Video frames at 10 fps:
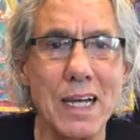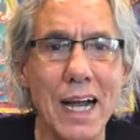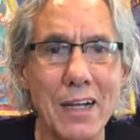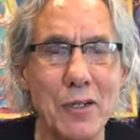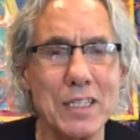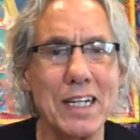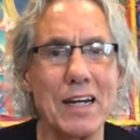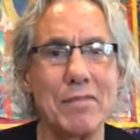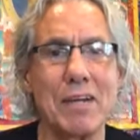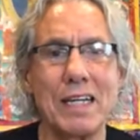I could
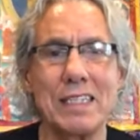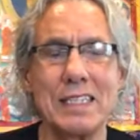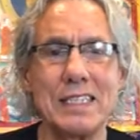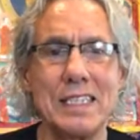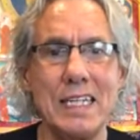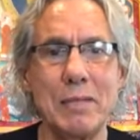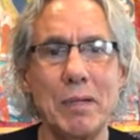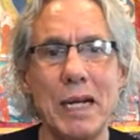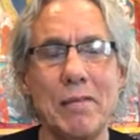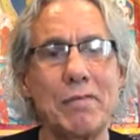not find the seed,
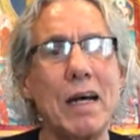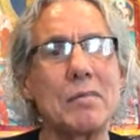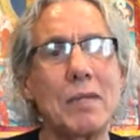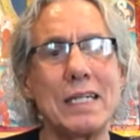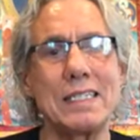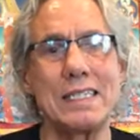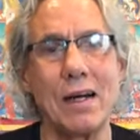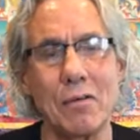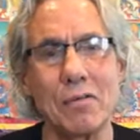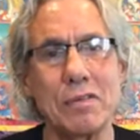but I found
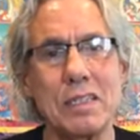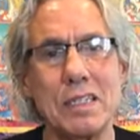myself.